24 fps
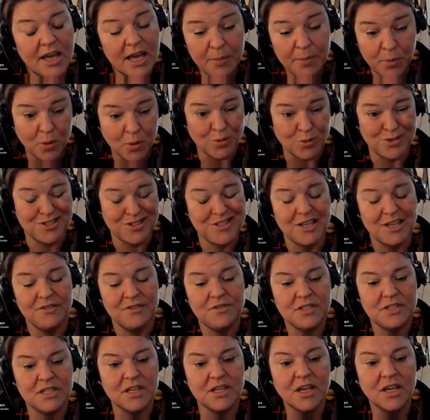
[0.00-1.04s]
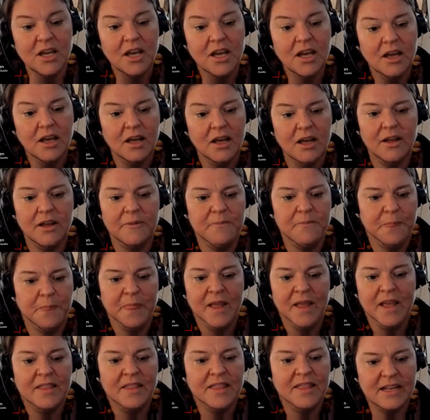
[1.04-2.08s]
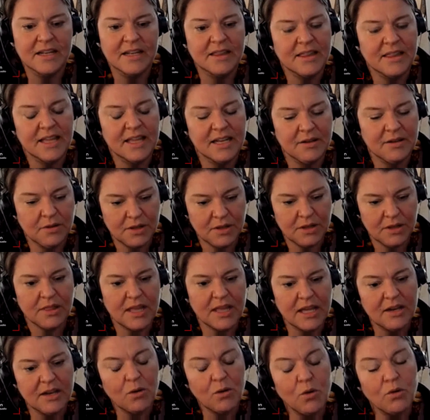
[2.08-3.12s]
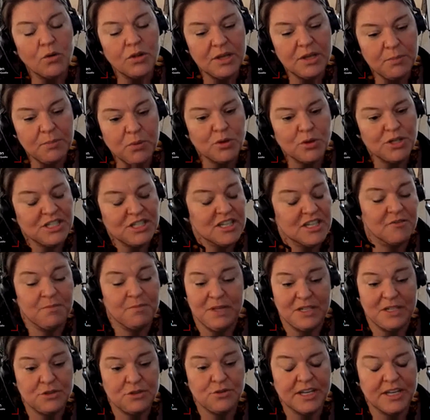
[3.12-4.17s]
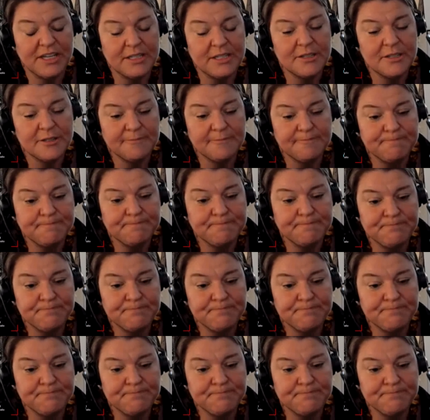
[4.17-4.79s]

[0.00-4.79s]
airport safety, that all employees have been trained.